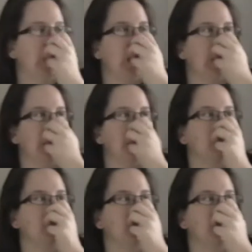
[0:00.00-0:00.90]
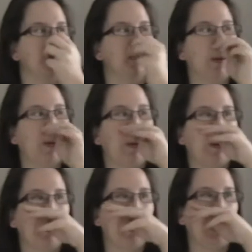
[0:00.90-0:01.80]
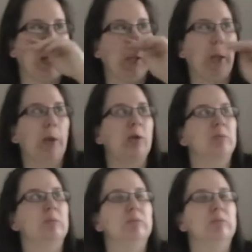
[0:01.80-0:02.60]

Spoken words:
I think that's it.